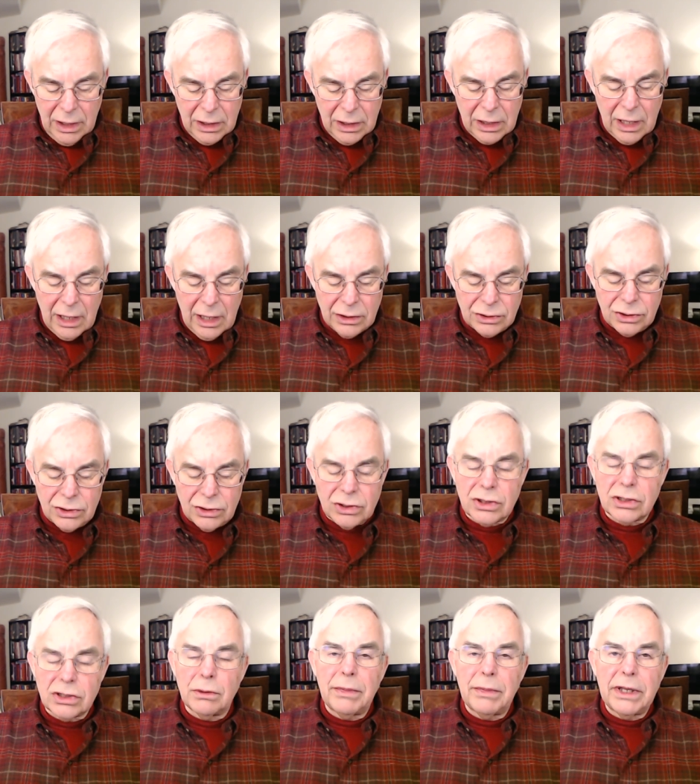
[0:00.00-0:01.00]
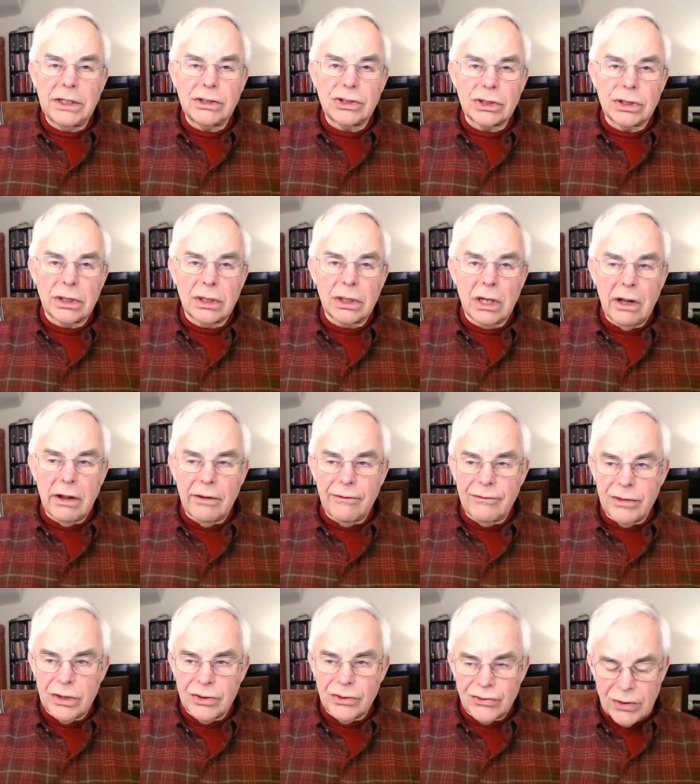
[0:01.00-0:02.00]
unconscious dimension
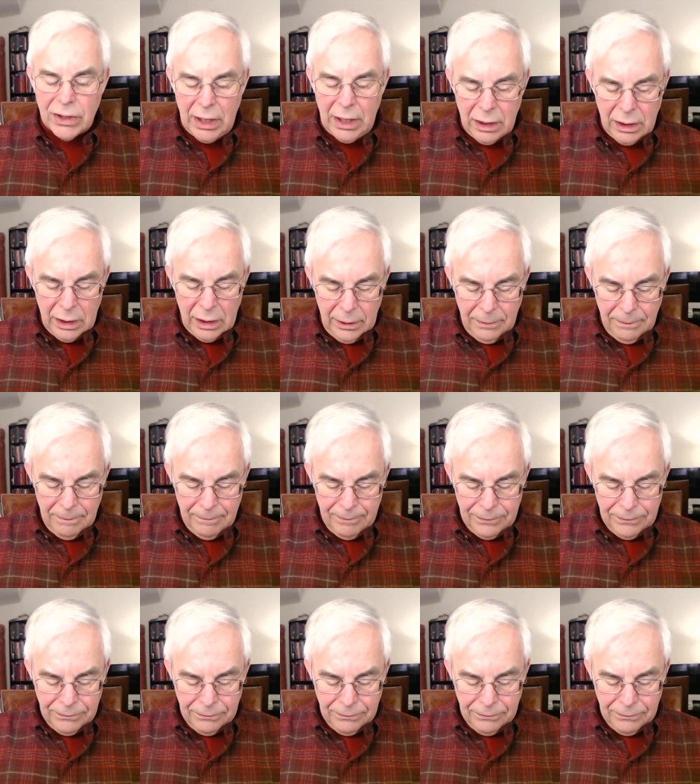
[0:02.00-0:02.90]
of the psyche.